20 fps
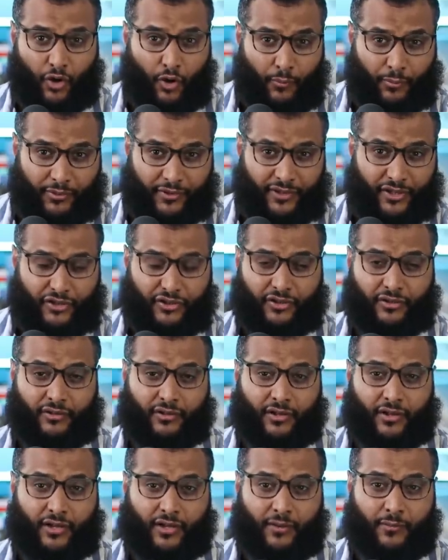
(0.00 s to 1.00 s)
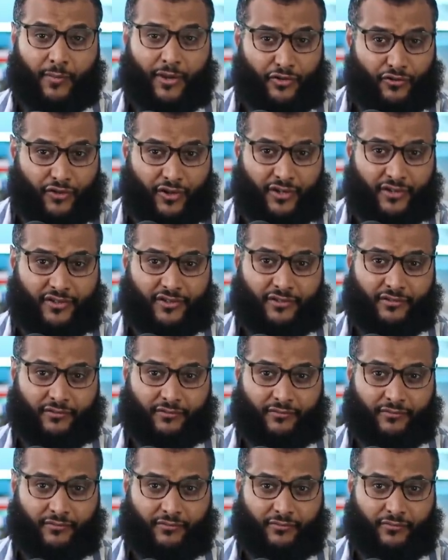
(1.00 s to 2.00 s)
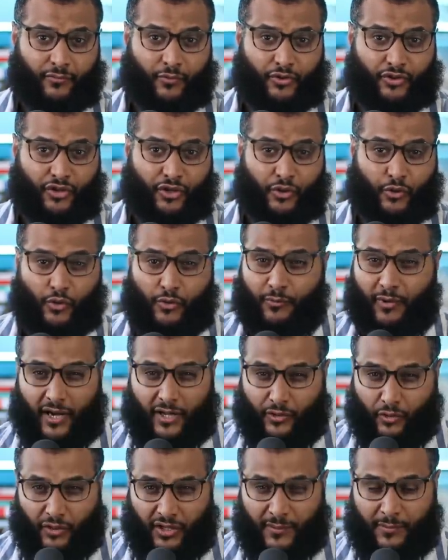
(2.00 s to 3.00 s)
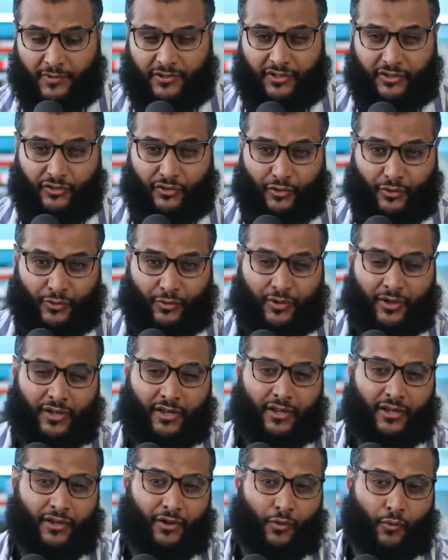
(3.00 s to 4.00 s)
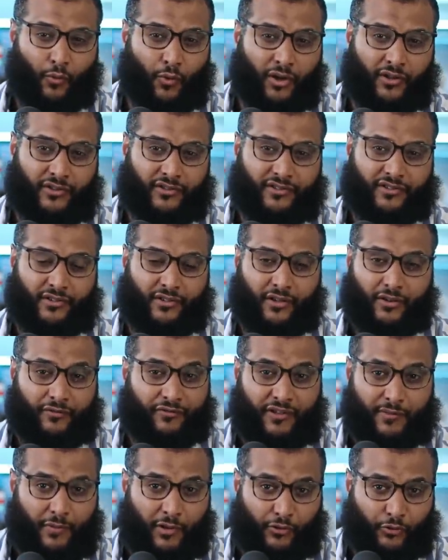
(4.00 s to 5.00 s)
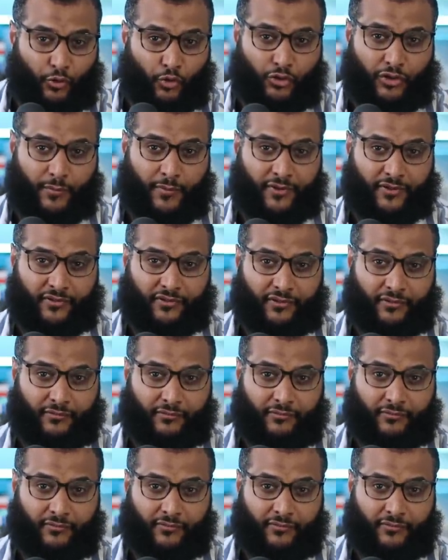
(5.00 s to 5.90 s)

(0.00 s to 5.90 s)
competition metrics, which include but are not limited to one's female's ornaments,